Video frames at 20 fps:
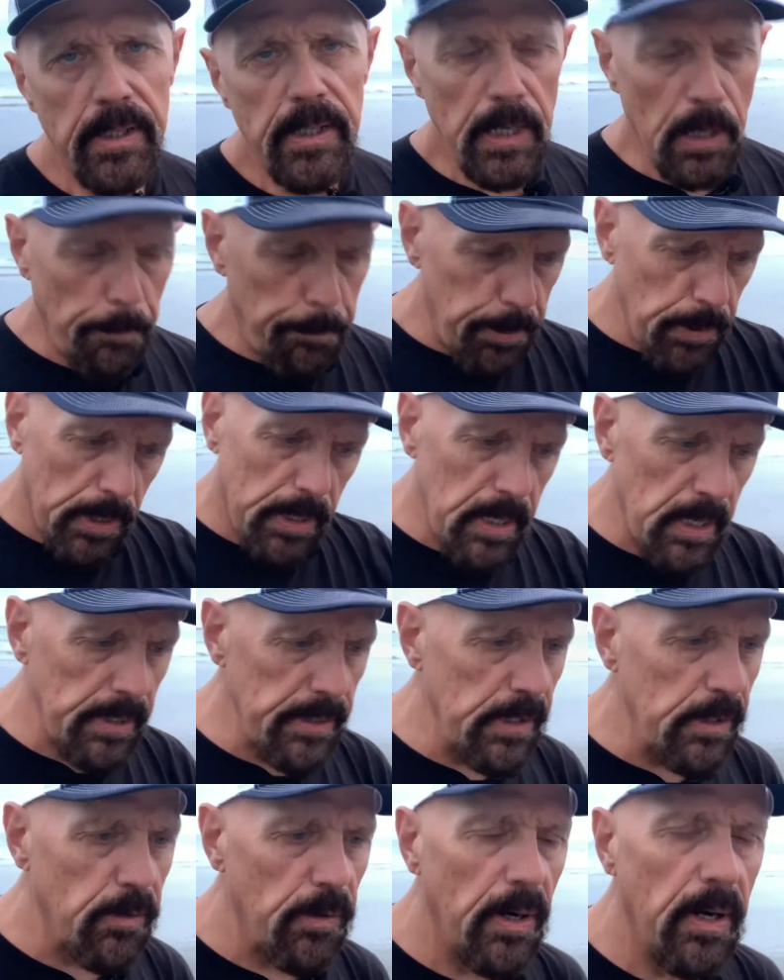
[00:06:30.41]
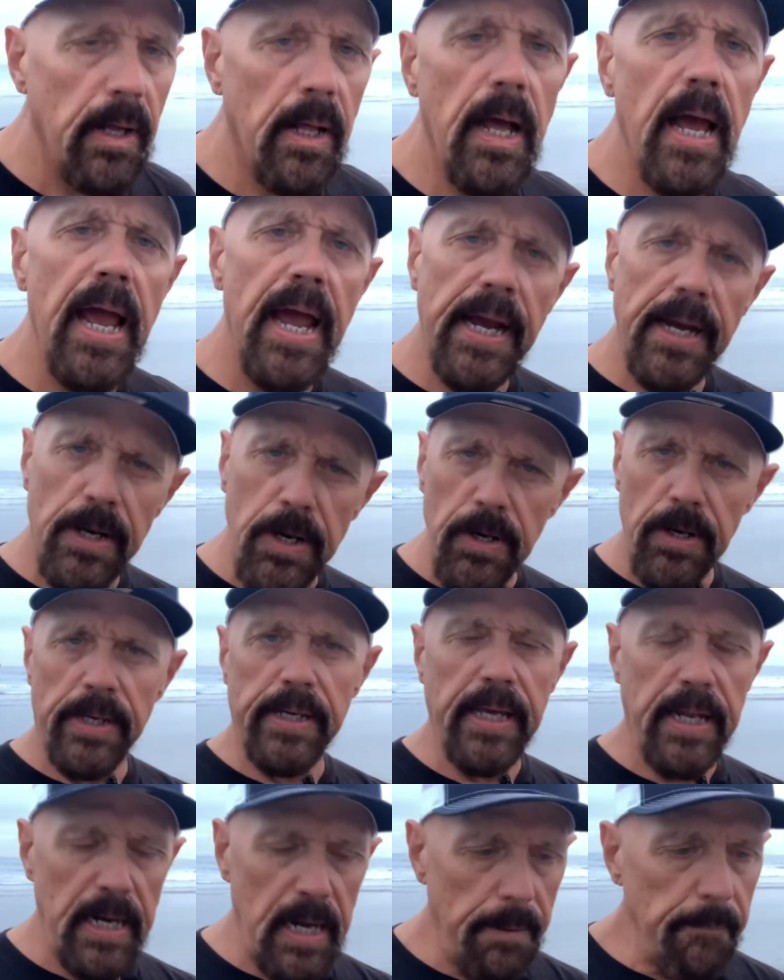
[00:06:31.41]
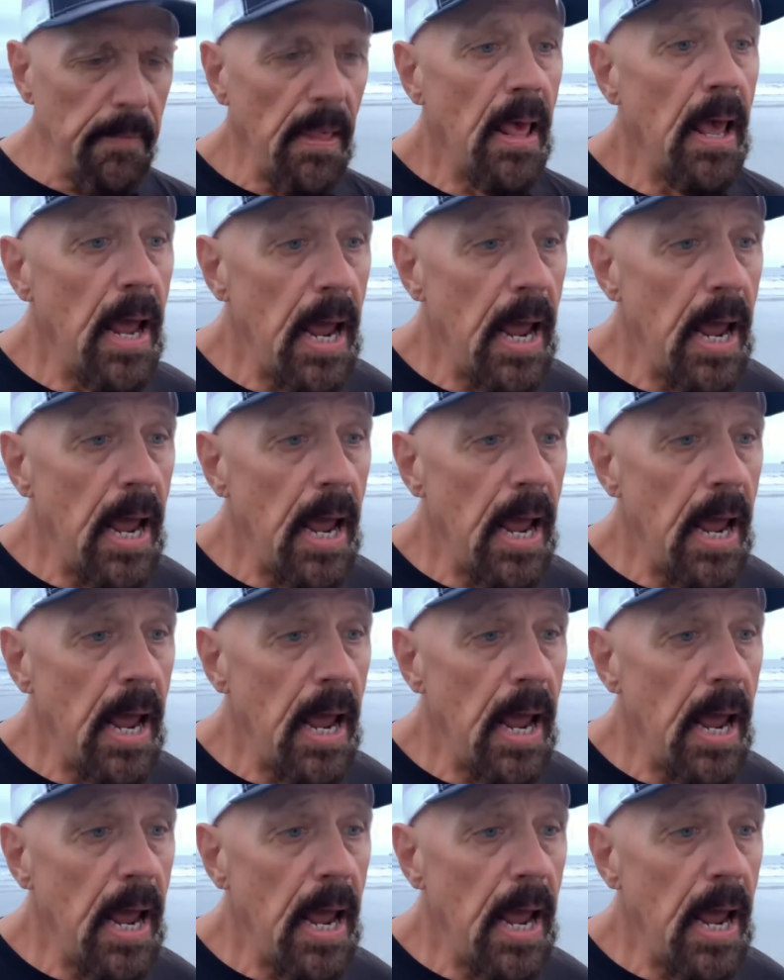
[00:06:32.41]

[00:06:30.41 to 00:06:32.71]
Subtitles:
He'll put it on the grill and cook it up.